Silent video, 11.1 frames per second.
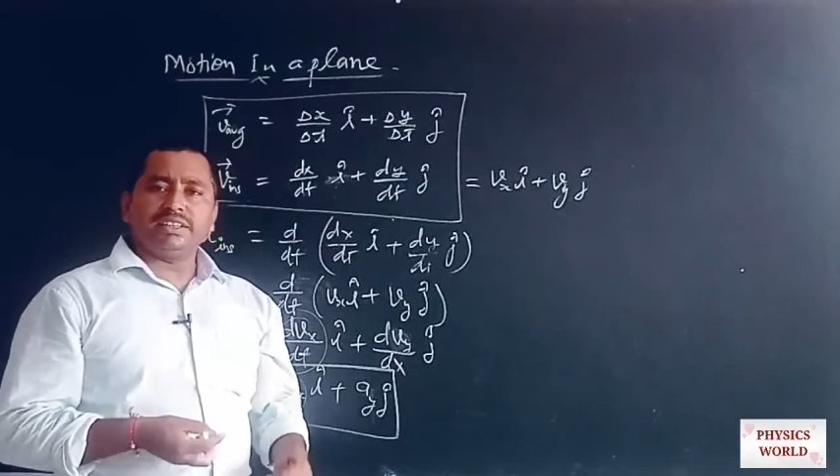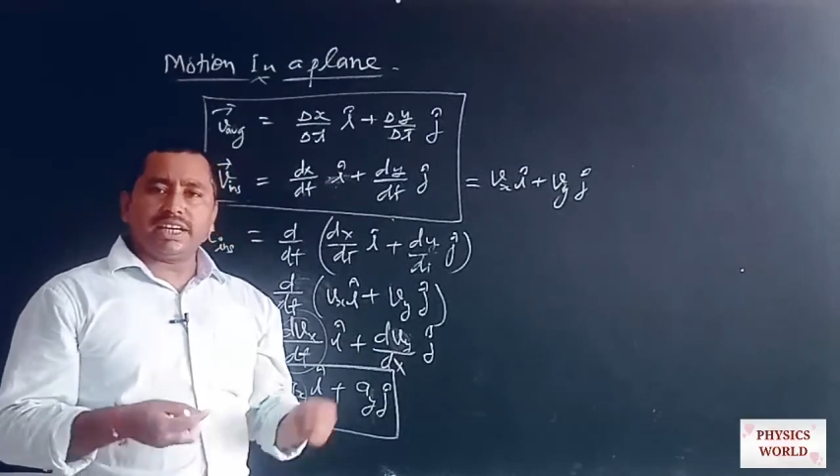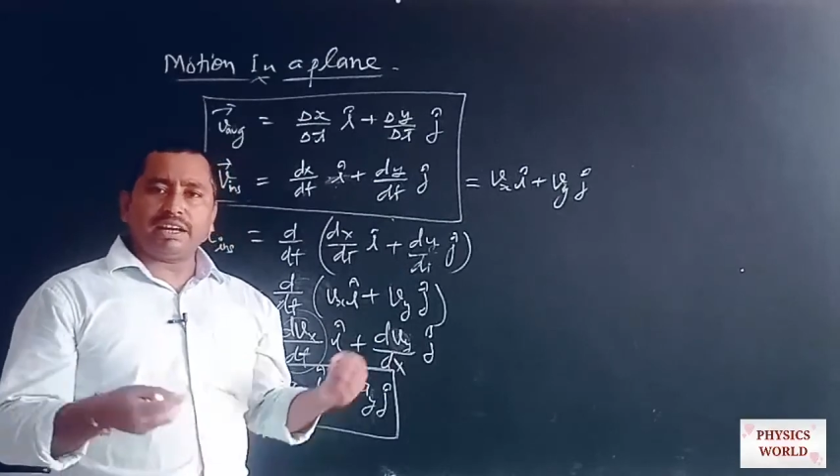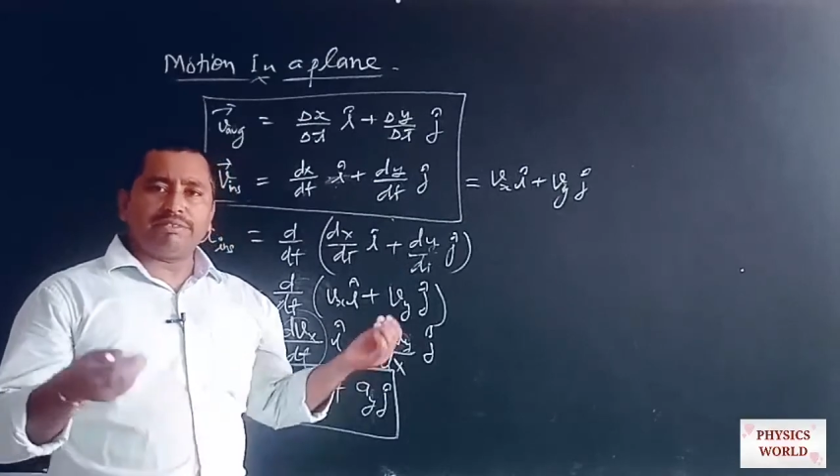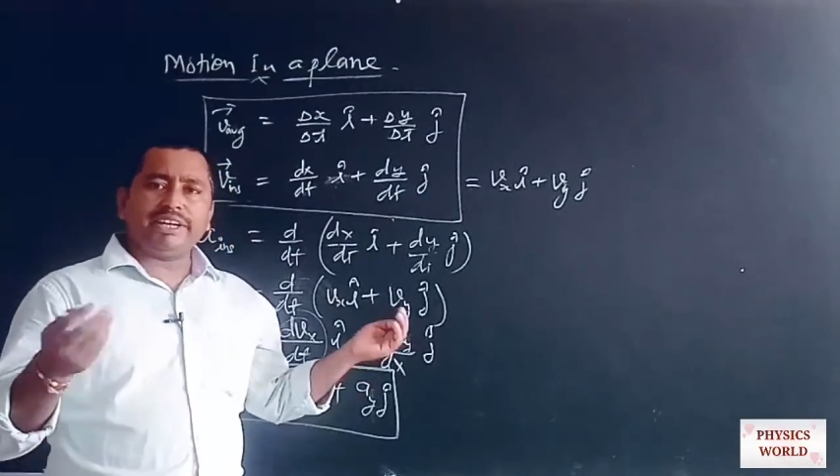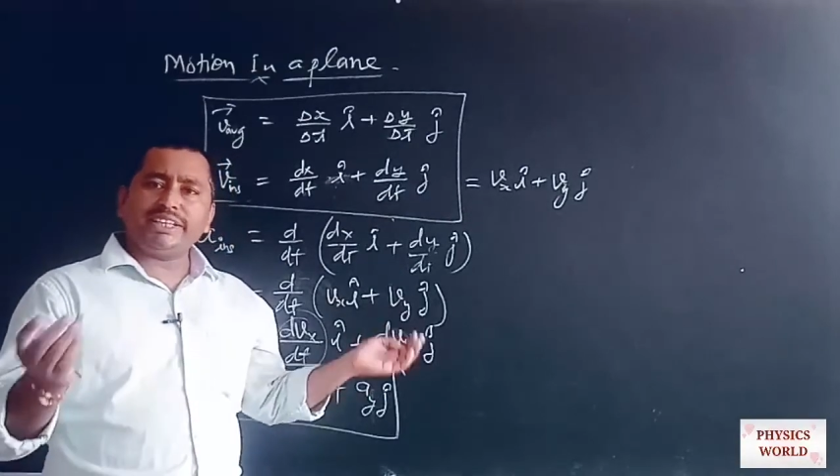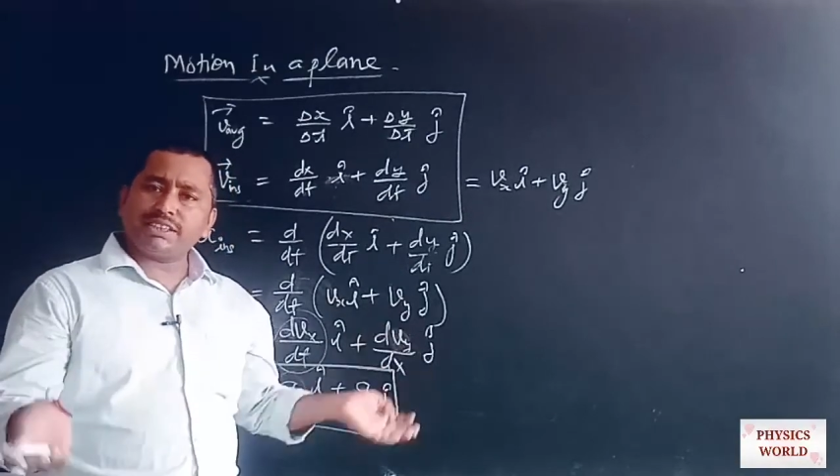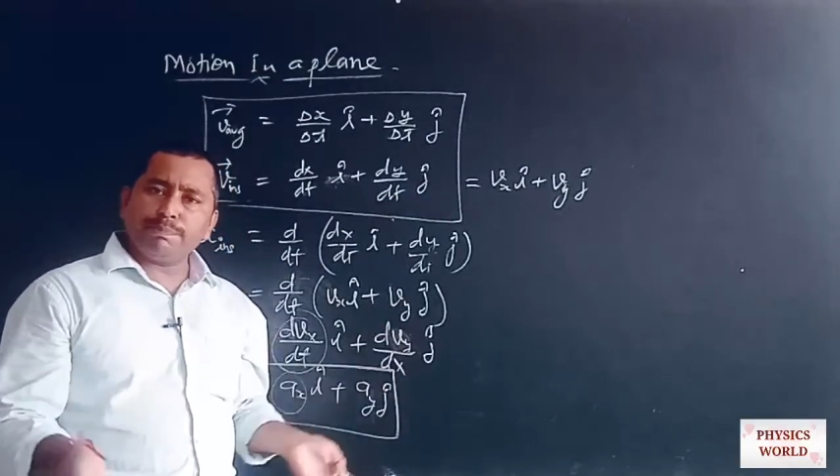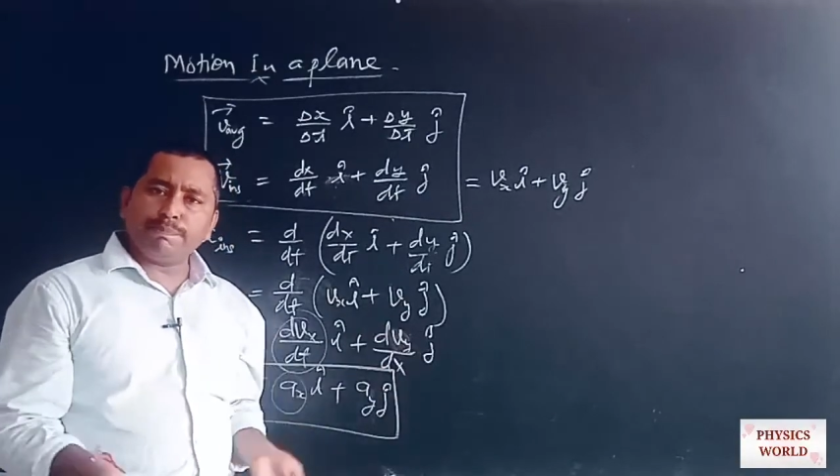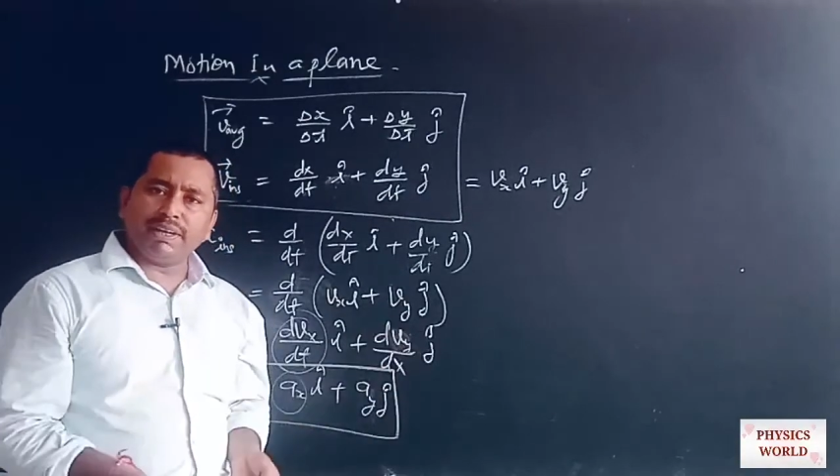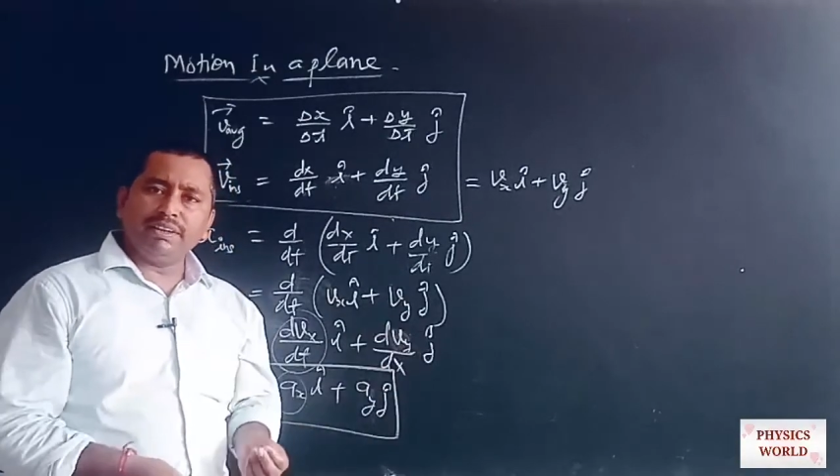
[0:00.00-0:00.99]
They are very
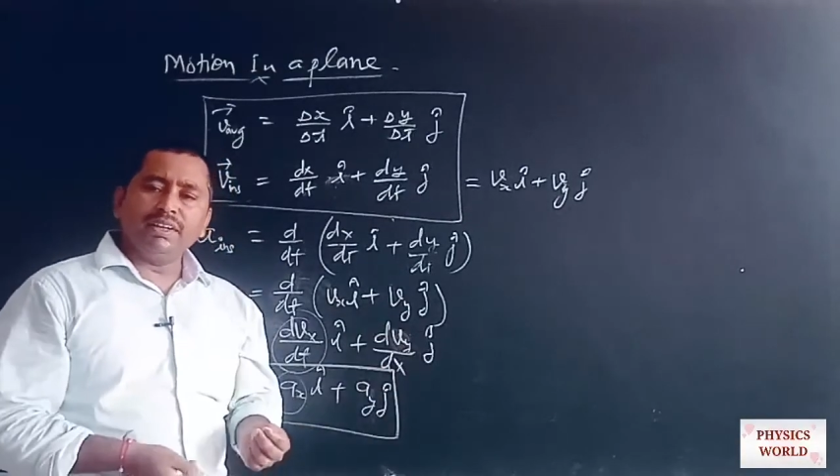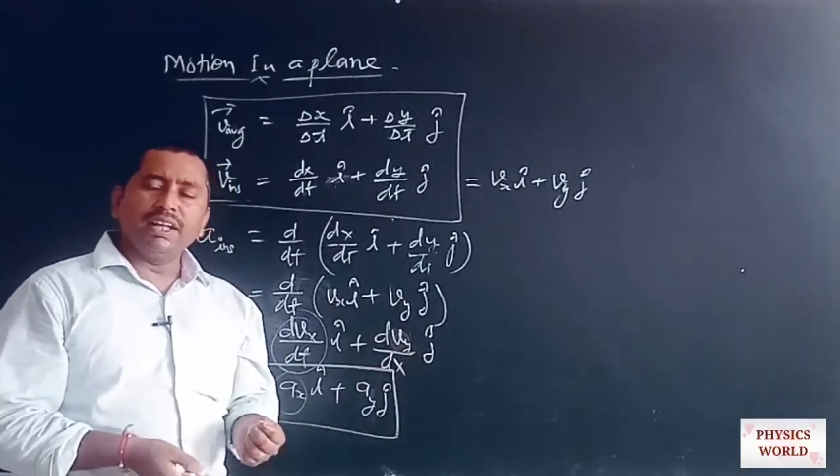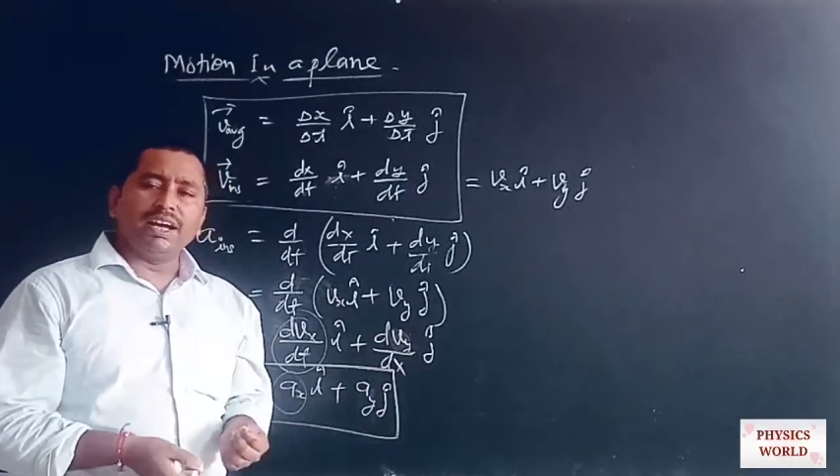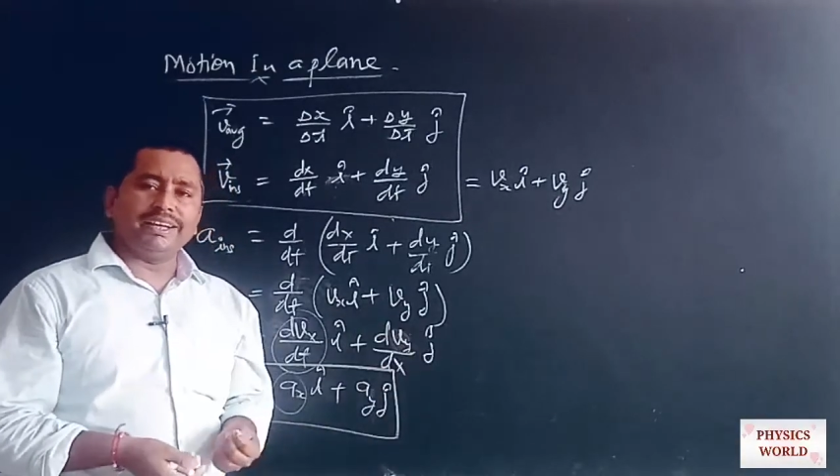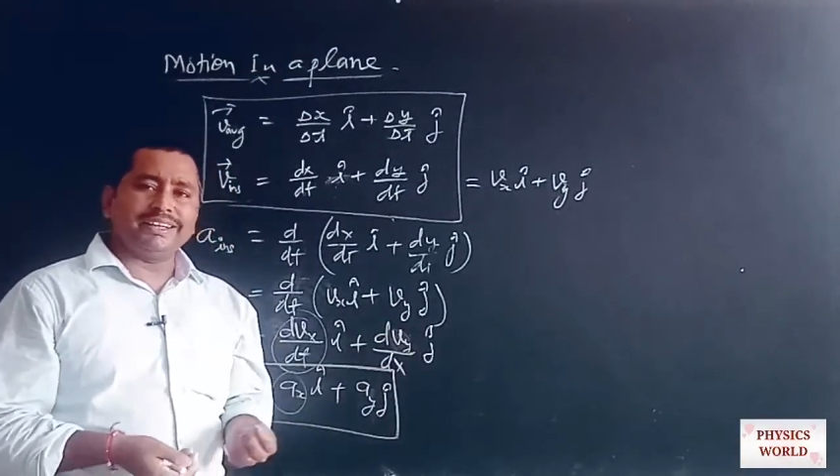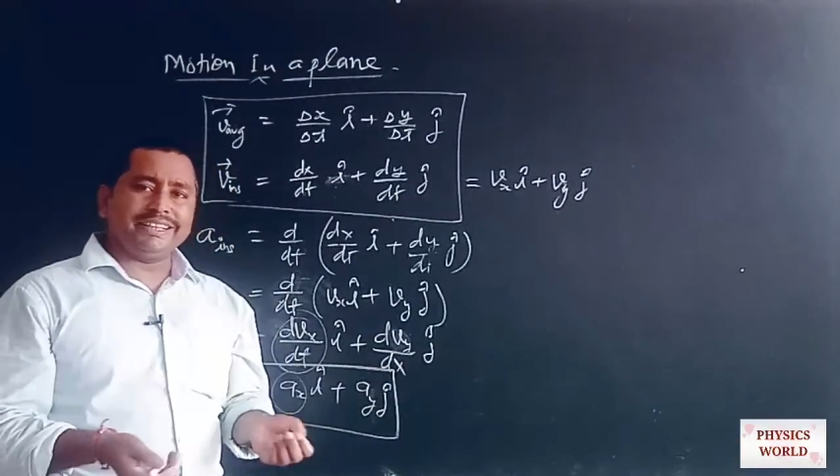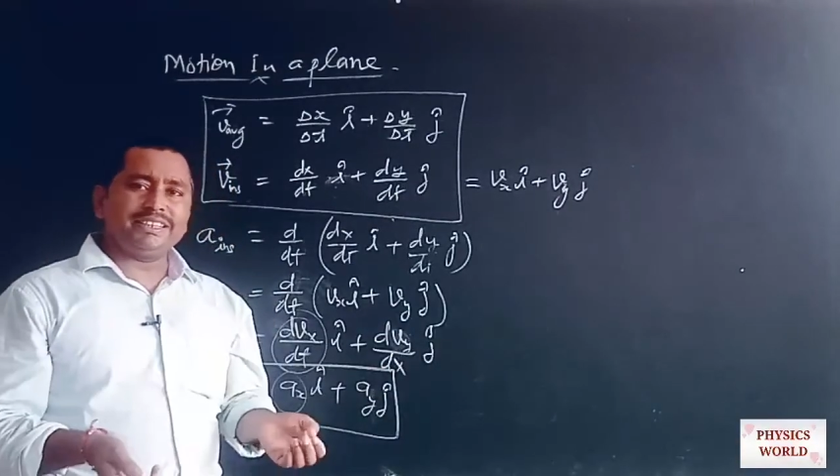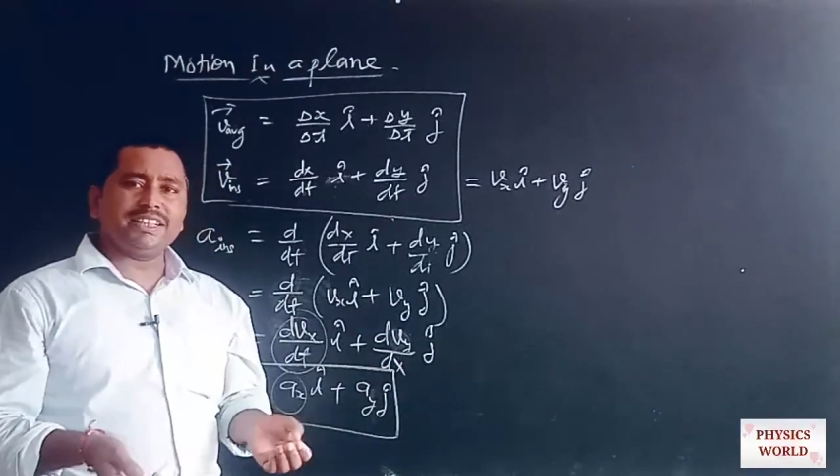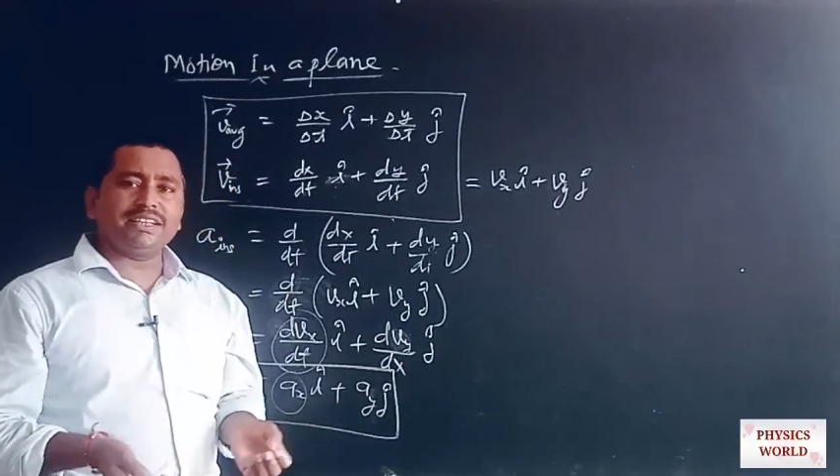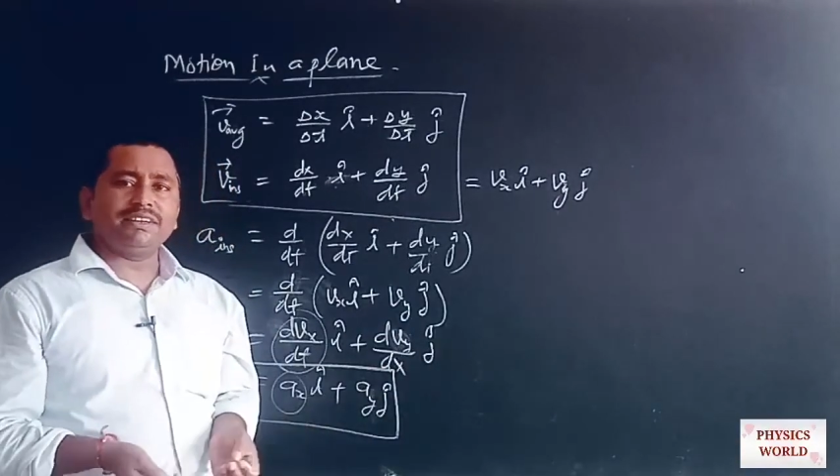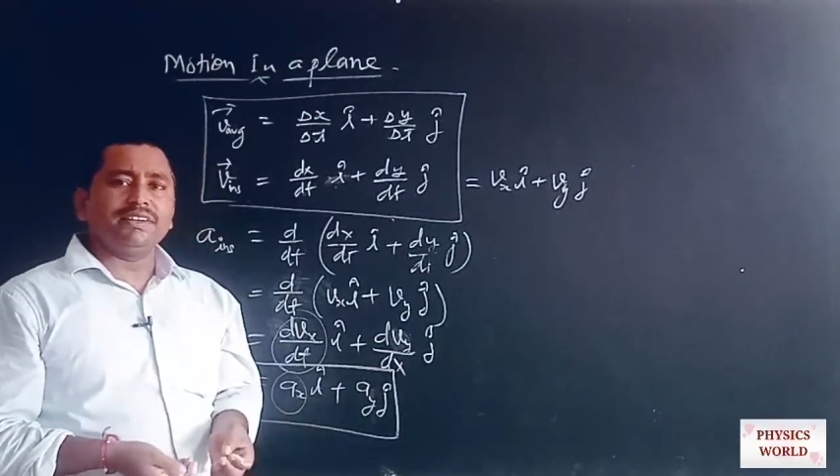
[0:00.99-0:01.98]
simple and
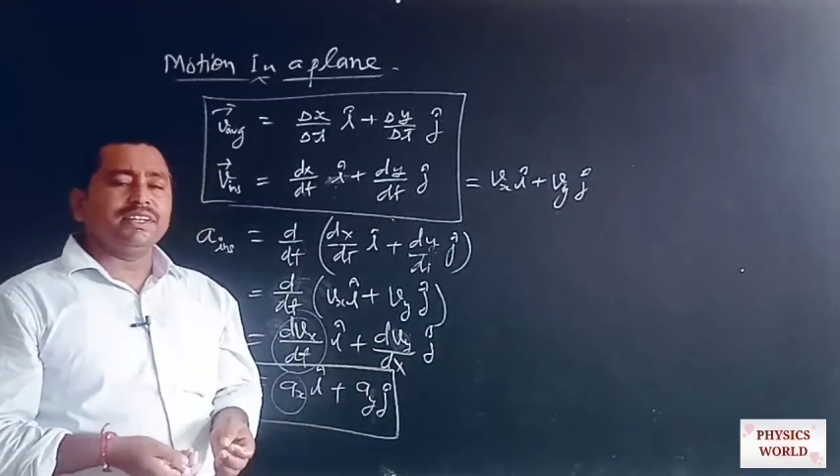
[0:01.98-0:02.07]
easier,